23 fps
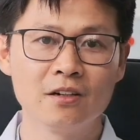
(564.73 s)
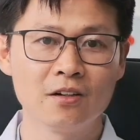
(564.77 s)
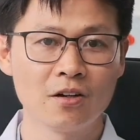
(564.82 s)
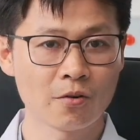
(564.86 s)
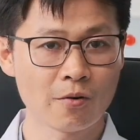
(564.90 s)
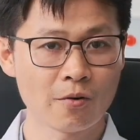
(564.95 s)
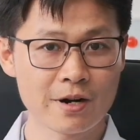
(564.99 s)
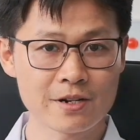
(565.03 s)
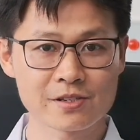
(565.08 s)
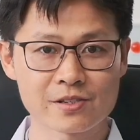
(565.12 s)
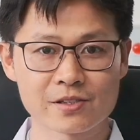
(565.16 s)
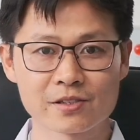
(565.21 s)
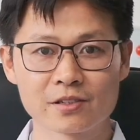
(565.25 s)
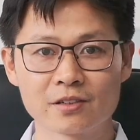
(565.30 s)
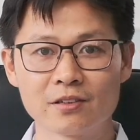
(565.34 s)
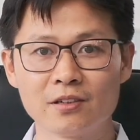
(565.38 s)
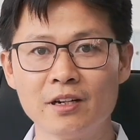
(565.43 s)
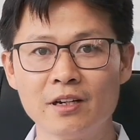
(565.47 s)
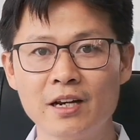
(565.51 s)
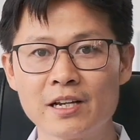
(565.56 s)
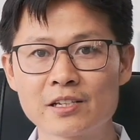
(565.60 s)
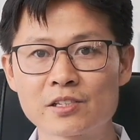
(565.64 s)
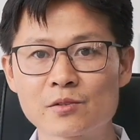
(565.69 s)
Alright,
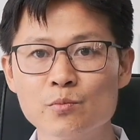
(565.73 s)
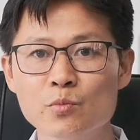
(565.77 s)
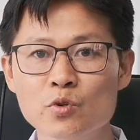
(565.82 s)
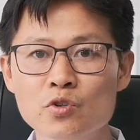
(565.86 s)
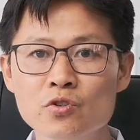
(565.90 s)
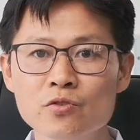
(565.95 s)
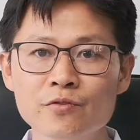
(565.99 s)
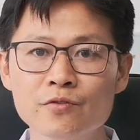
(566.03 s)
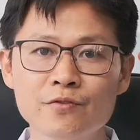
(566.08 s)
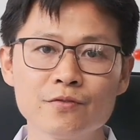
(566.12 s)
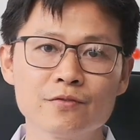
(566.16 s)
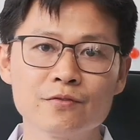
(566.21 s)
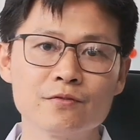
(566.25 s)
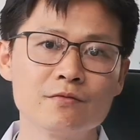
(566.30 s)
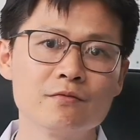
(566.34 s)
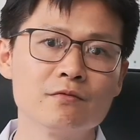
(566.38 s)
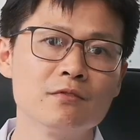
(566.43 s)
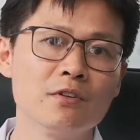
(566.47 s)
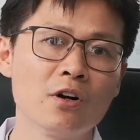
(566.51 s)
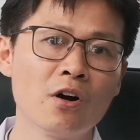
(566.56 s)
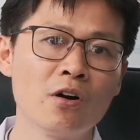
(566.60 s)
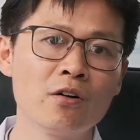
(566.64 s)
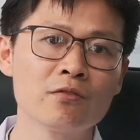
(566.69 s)
let's move
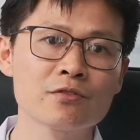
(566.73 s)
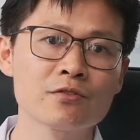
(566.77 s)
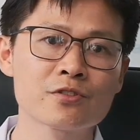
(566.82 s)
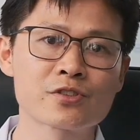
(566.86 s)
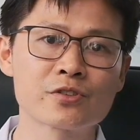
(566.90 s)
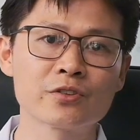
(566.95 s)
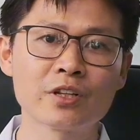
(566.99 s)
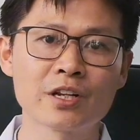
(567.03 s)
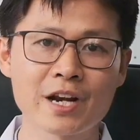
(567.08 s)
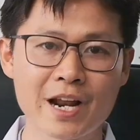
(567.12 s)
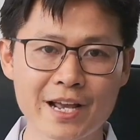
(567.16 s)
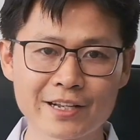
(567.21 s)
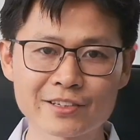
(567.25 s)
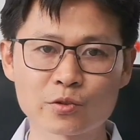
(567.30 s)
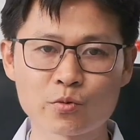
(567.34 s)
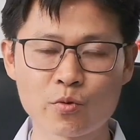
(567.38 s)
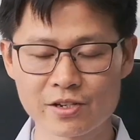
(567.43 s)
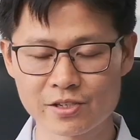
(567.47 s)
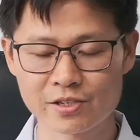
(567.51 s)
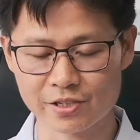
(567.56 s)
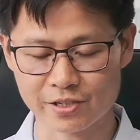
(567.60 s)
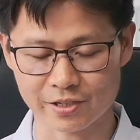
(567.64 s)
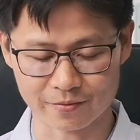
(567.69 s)
on to the next
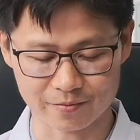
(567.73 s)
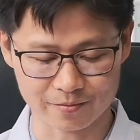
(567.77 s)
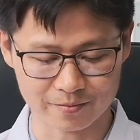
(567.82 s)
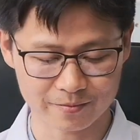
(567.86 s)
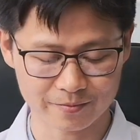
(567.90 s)
question.